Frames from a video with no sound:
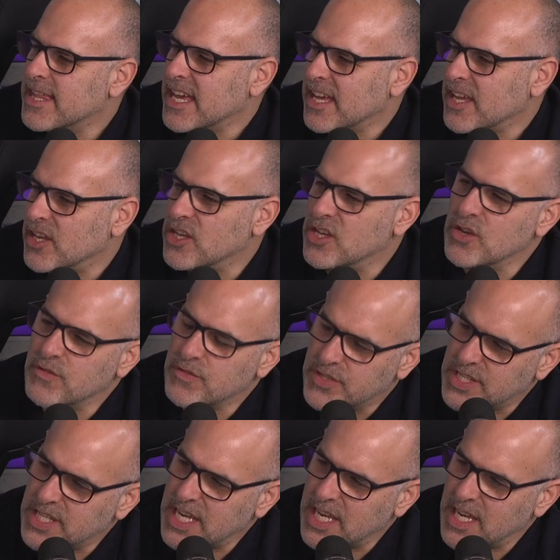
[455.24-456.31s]
thing
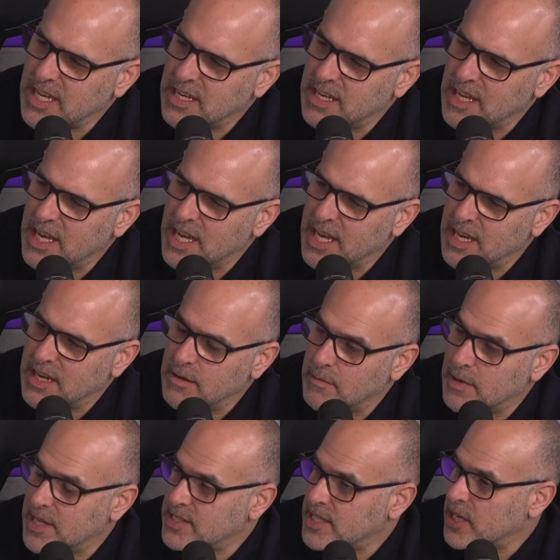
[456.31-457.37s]
you've seen
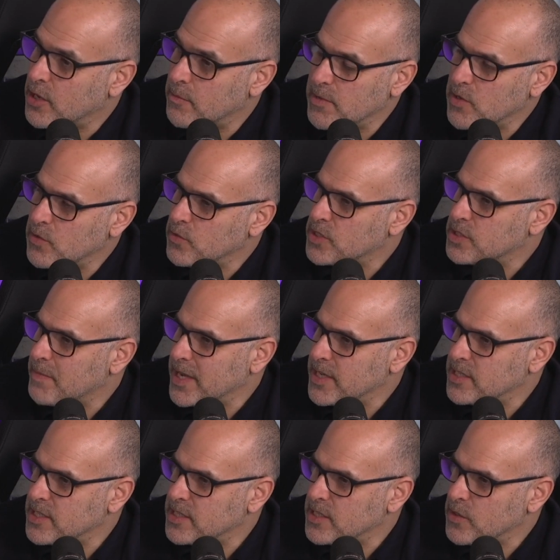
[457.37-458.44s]
in, let's say, communal
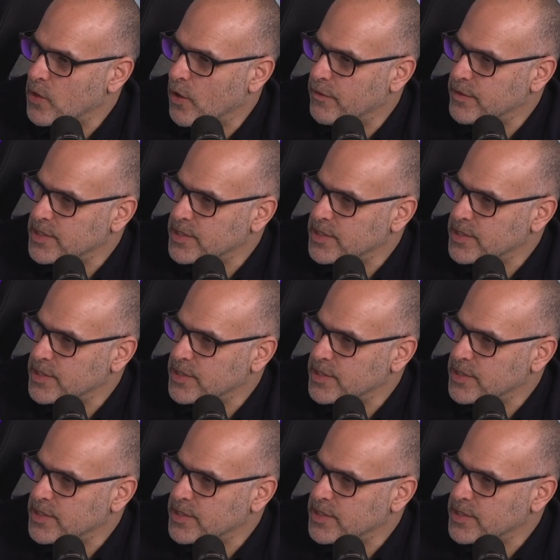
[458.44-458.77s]
spaces in